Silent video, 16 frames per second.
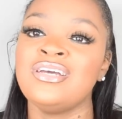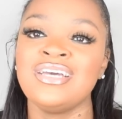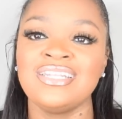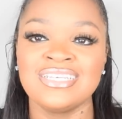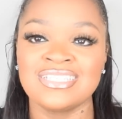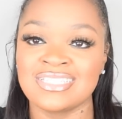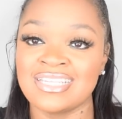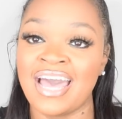
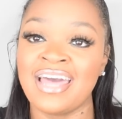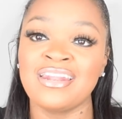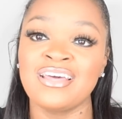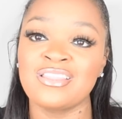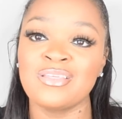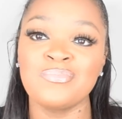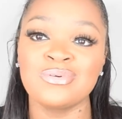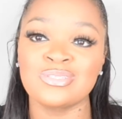This is not
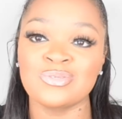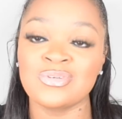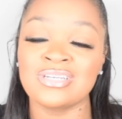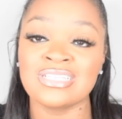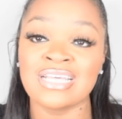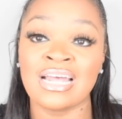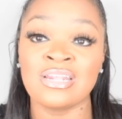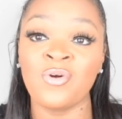nothing but to it,
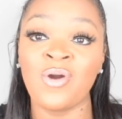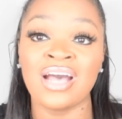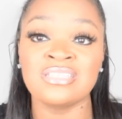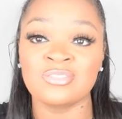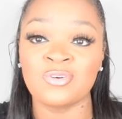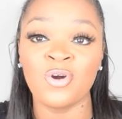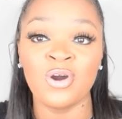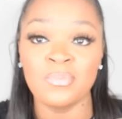because I know I
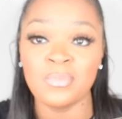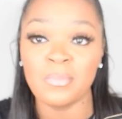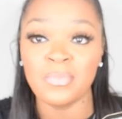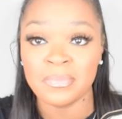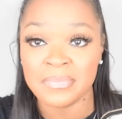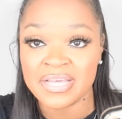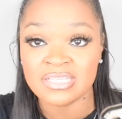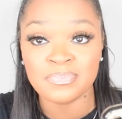call him a
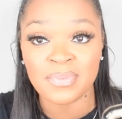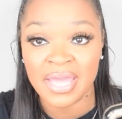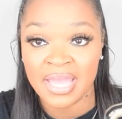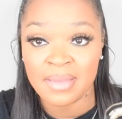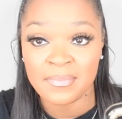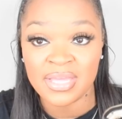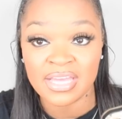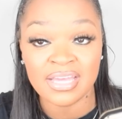bum ass
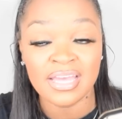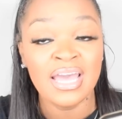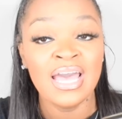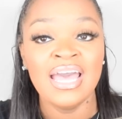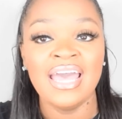Bahamian.